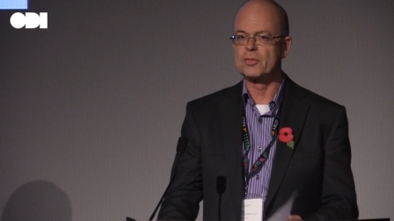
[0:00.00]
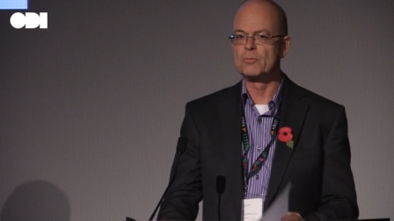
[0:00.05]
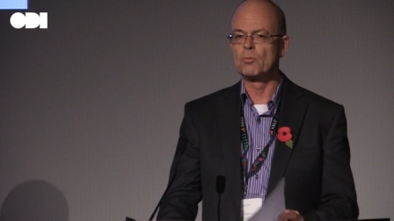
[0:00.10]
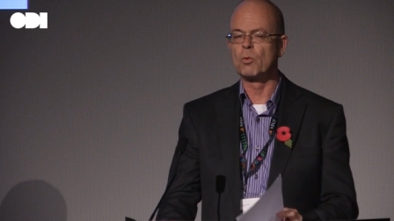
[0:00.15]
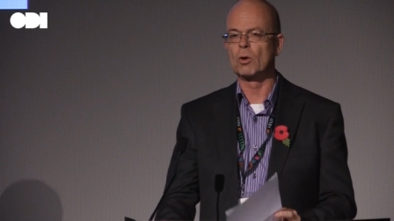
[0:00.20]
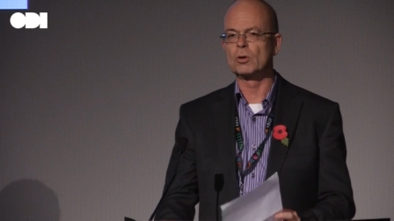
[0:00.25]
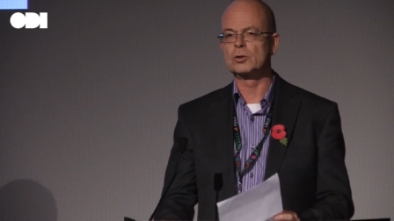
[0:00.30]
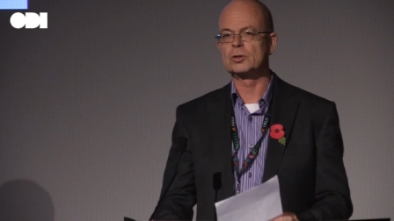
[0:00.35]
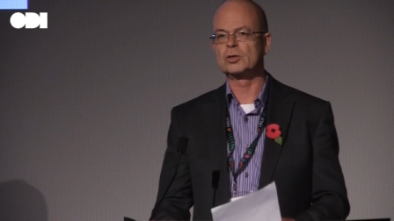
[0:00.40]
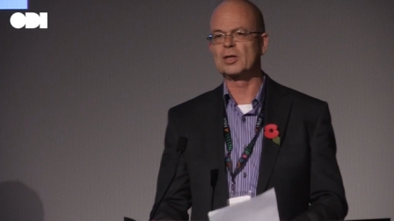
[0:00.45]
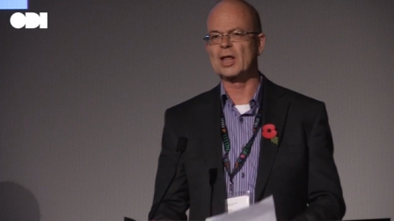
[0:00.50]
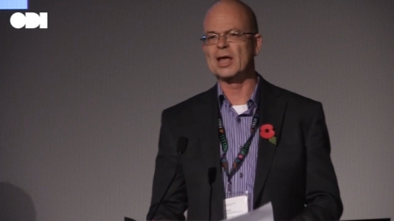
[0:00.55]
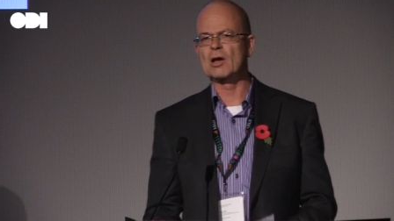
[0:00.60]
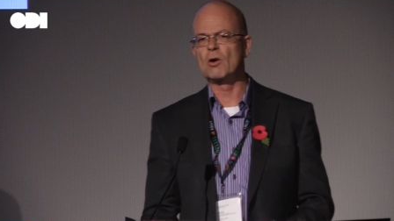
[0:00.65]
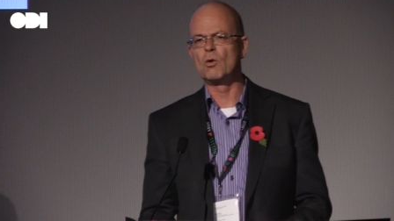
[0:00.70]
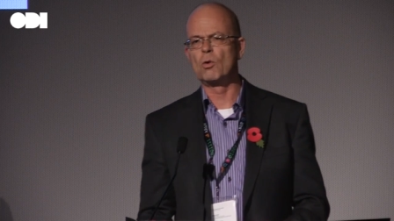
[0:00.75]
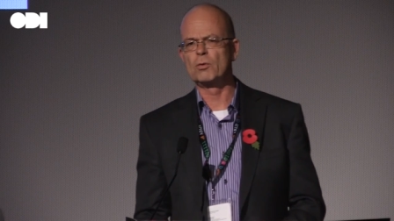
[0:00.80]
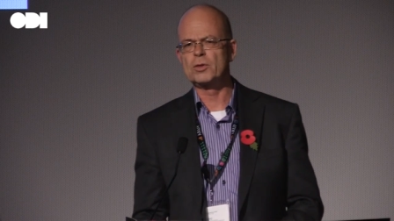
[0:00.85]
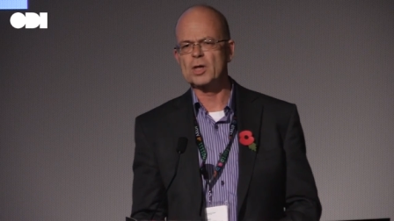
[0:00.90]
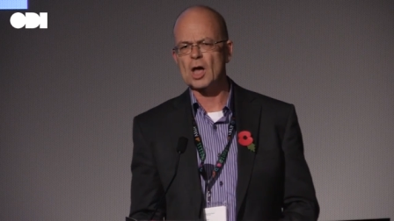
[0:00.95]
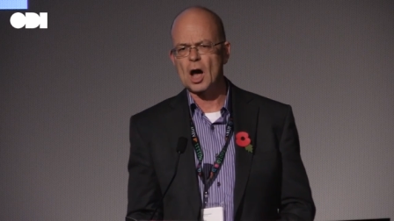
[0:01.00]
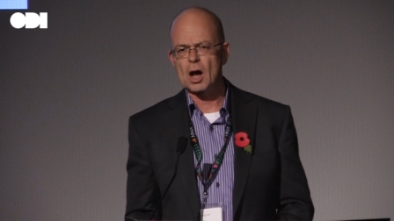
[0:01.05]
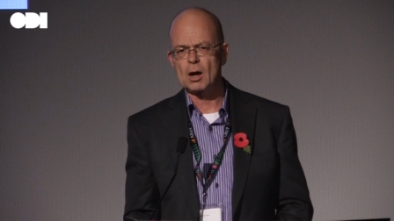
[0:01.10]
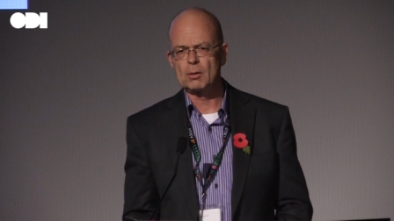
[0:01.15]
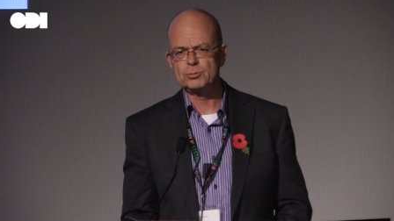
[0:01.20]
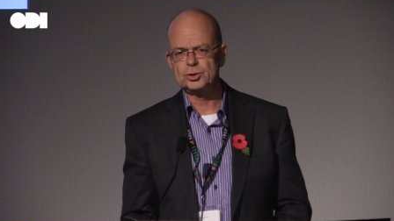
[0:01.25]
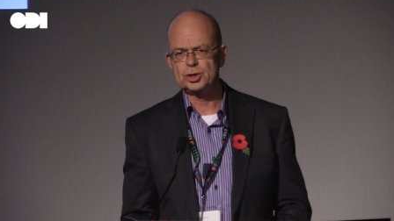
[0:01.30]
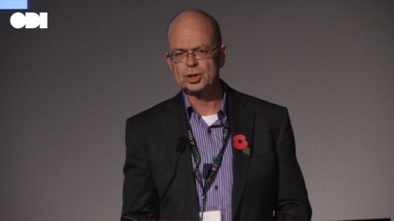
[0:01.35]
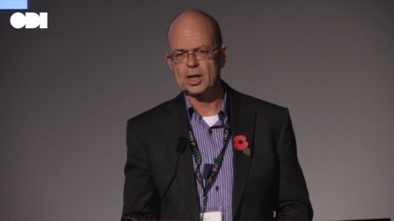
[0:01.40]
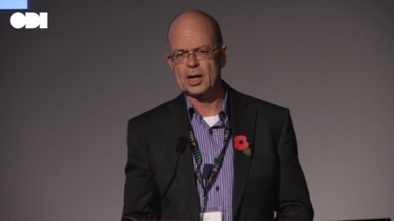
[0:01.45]
what they call the
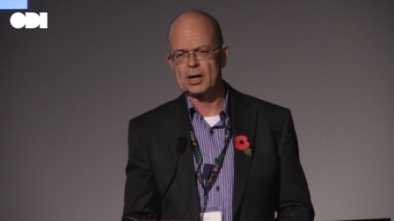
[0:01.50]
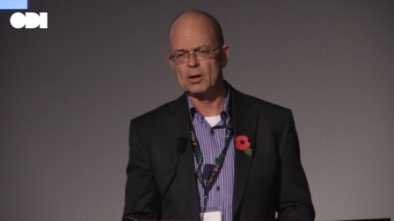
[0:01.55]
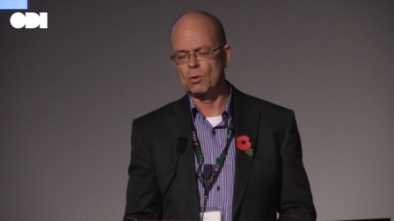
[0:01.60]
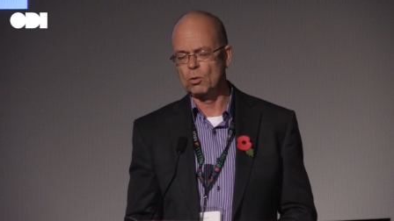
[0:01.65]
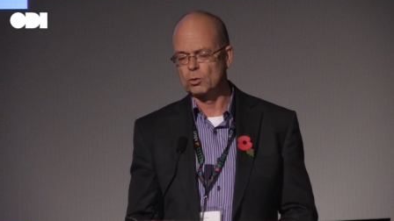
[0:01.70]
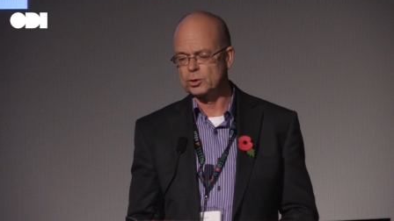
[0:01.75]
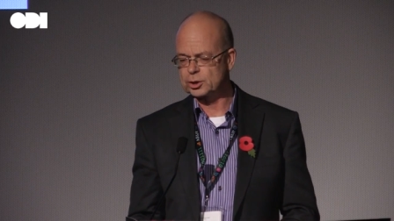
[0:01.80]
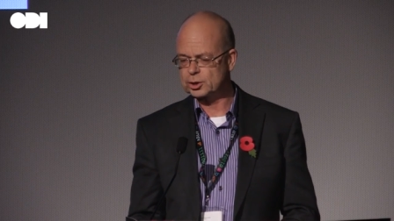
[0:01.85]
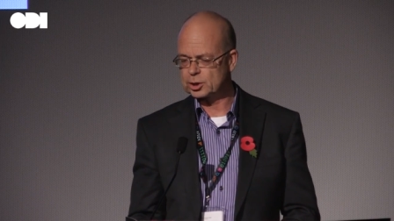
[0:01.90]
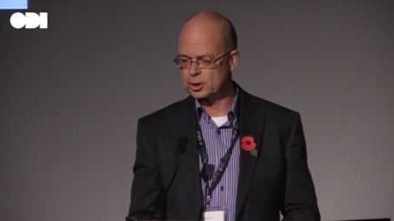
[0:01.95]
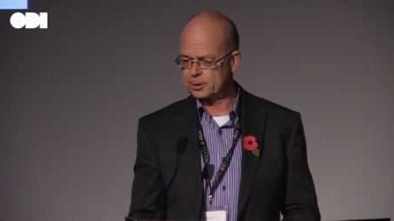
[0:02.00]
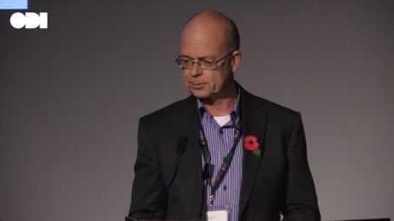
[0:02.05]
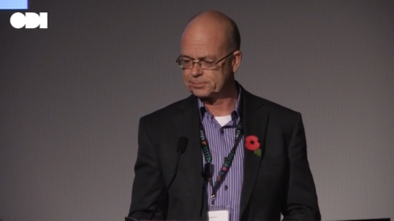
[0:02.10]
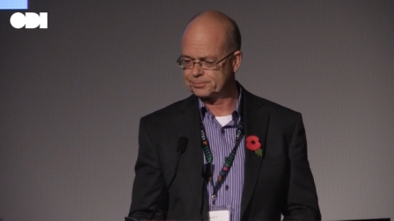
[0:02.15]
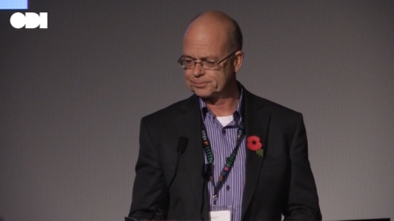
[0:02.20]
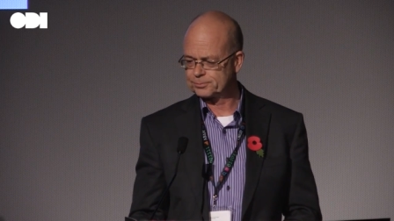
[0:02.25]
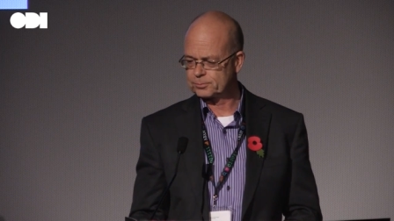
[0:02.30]
armchair auditor.